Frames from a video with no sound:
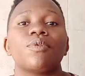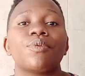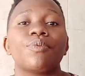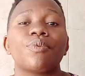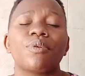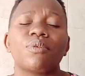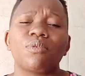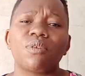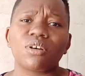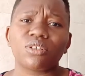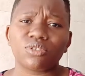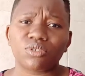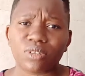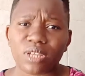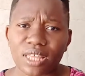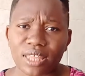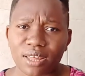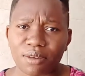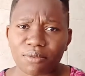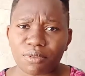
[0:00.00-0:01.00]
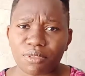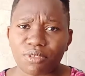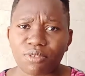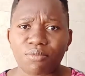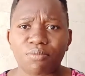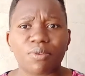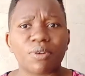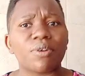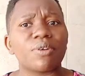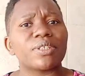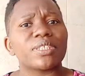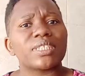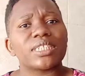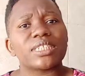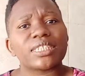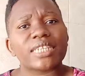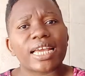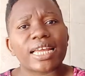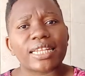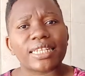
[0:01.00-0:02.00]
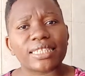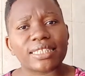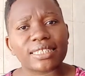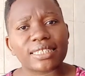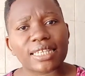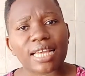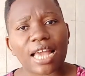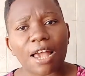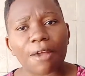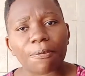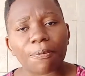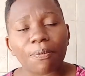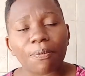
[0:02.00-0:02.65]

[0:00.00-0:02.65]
we will work together with you because the child is here.